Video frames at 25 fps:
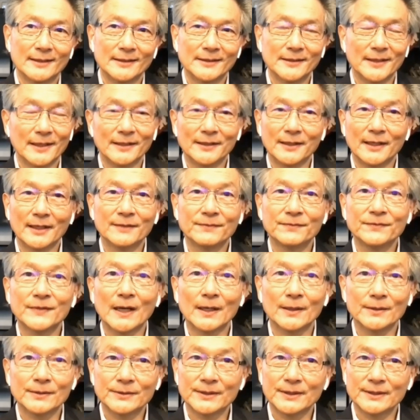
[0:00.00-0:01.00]
and
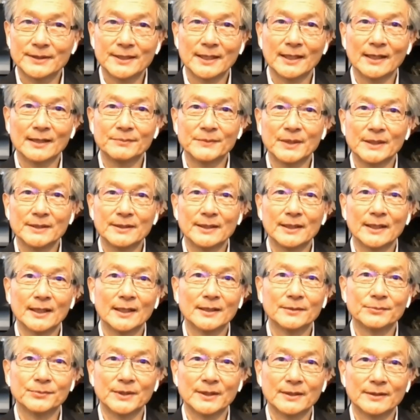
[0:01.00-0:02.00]
value the time that you
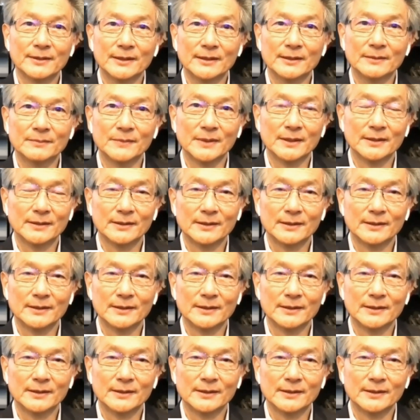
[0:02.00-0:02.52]
had with them.